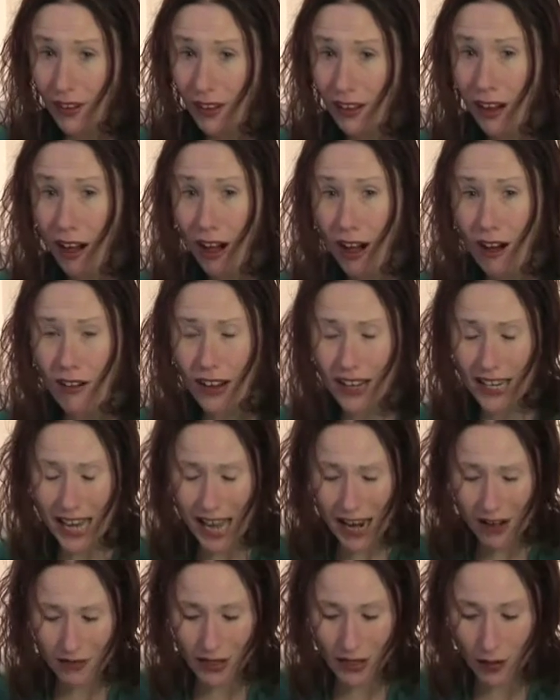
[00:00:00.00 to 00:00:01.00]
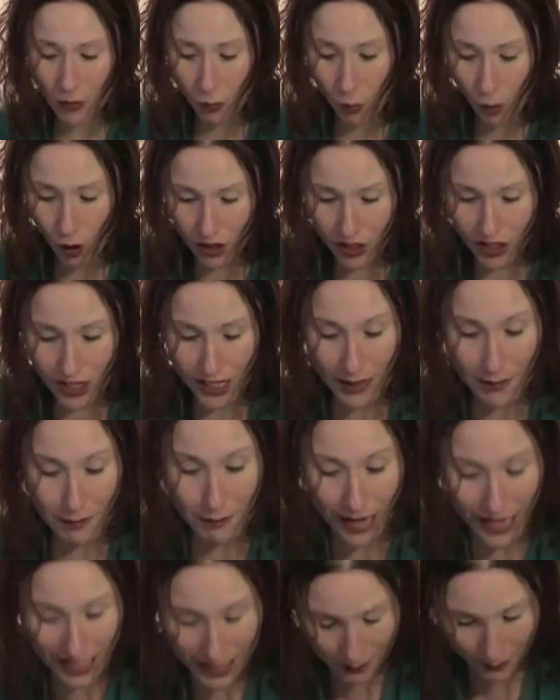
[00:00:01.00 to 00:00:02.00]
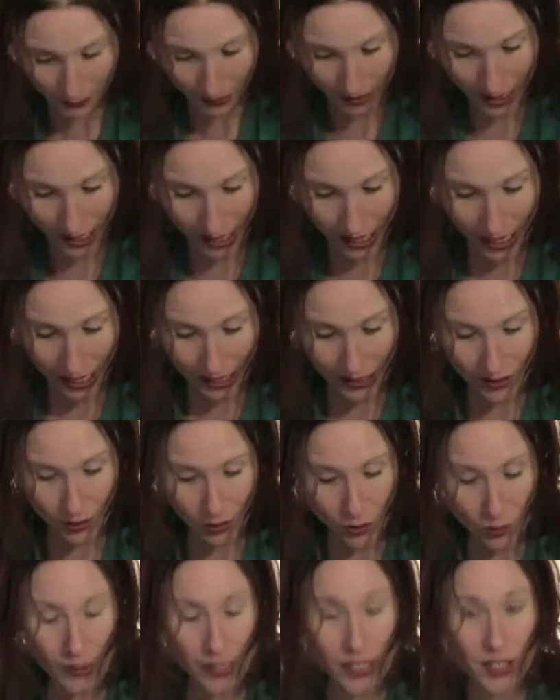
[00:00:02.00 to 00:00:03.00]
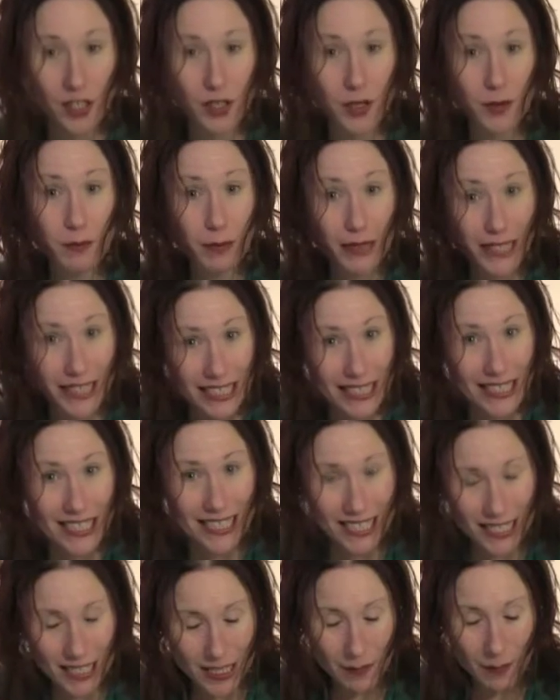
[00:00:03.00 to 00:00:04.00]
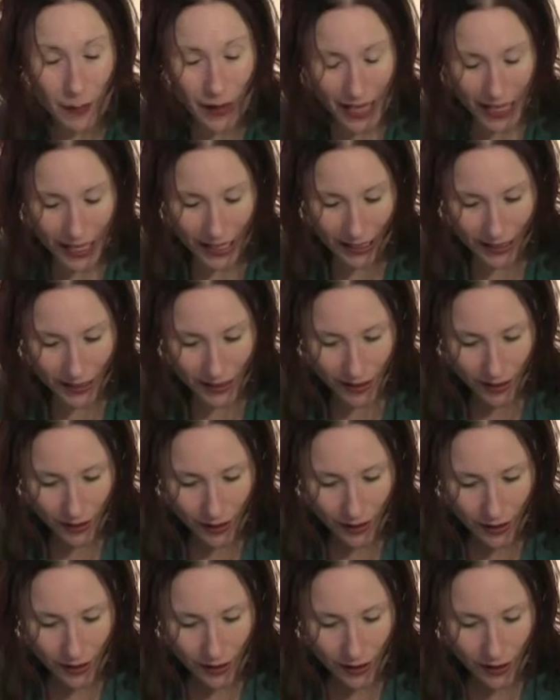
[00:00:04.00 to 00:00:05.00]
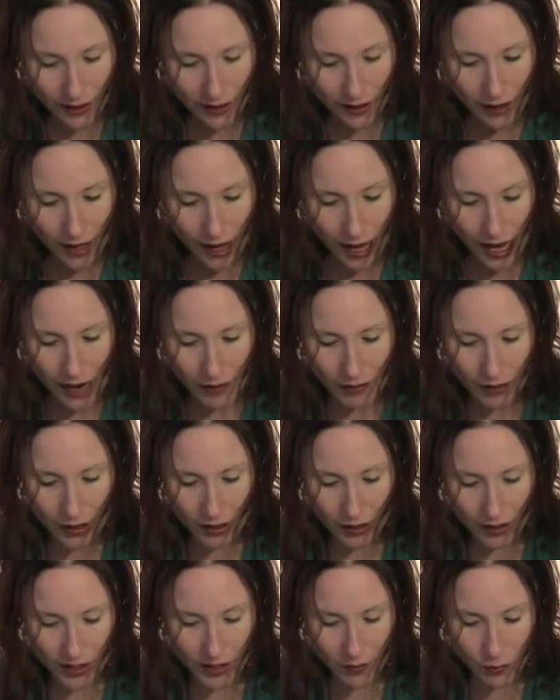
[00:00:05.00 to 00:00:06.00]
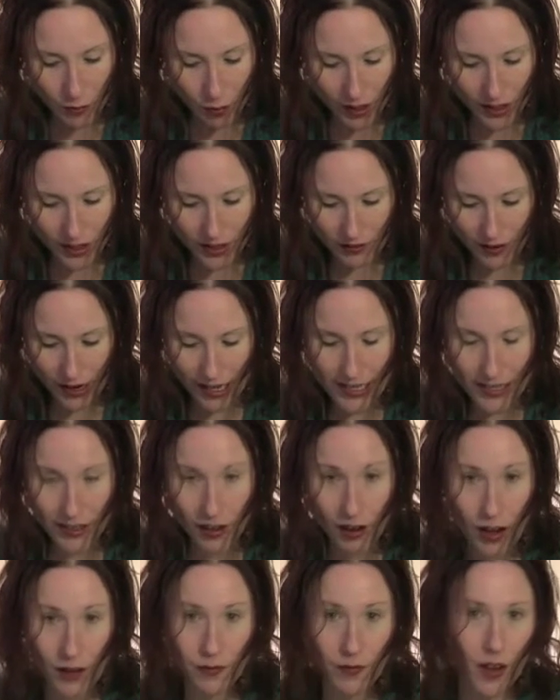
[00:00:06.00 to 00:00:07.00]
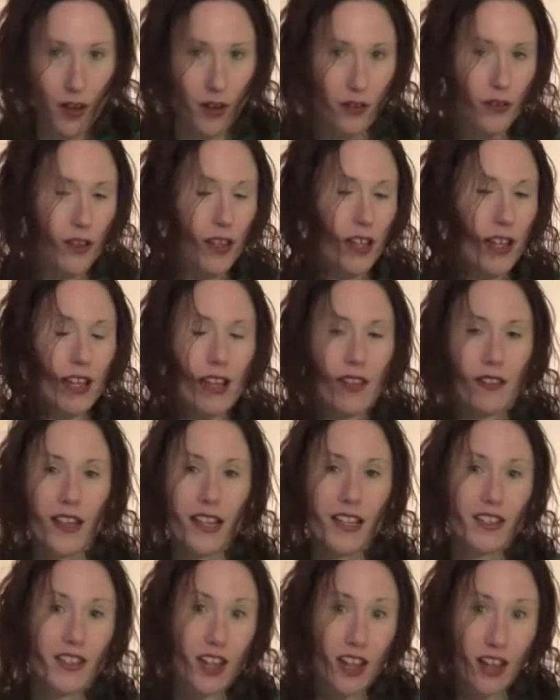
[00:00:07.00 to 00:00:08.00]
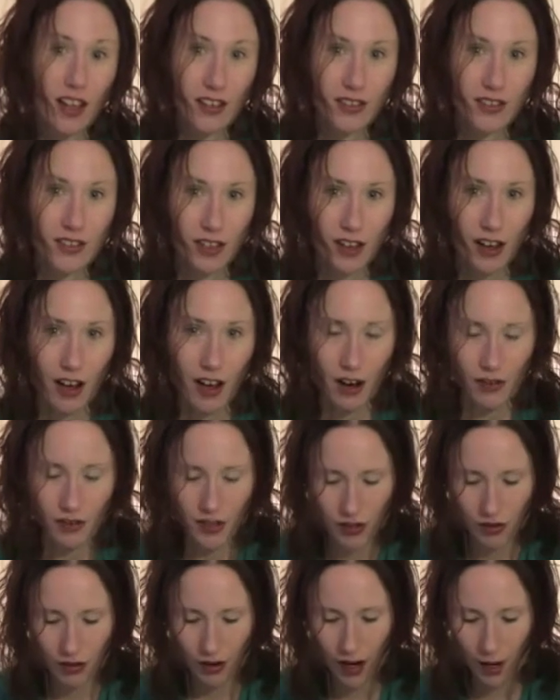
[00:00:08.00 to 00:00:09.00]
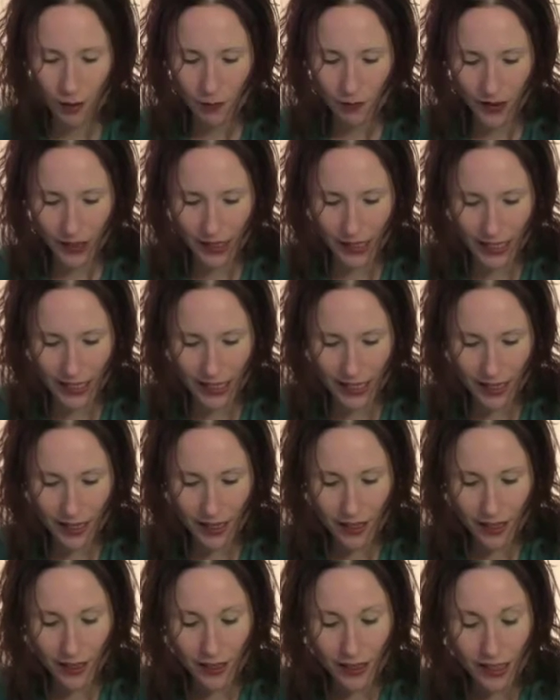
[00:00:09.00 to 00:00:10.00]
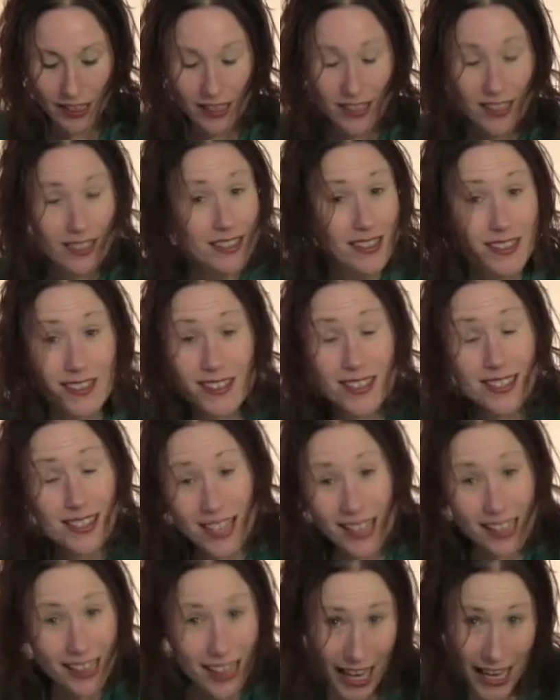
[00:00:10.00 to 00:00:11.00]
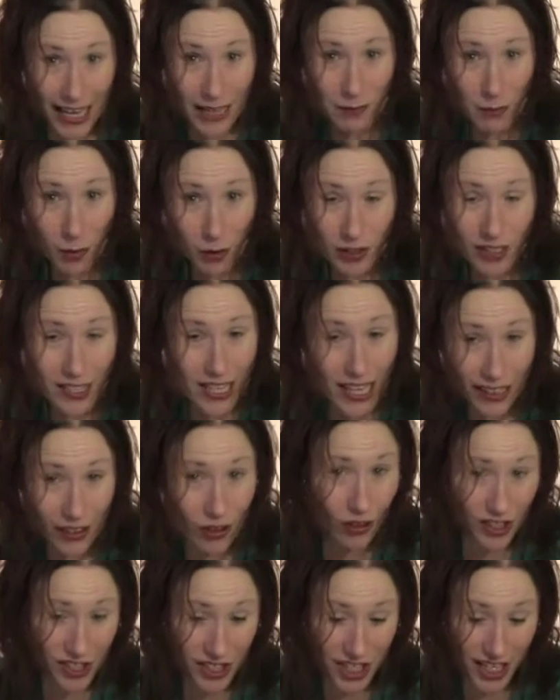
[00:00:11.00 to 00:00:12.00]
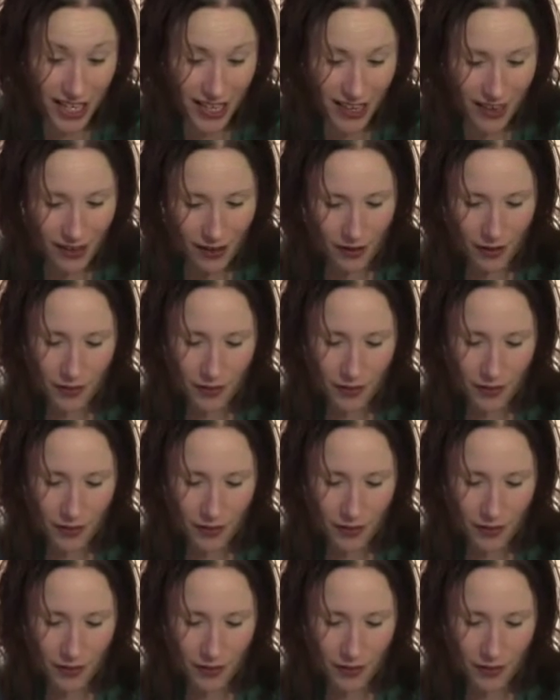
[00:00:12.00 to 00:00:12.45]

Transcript: Cara and Harry watched in amazement until the witch had completely disappeared. Harry looked in wonder at his iPhone, then turned to Cara triumphantly. "Still hate modern technology?"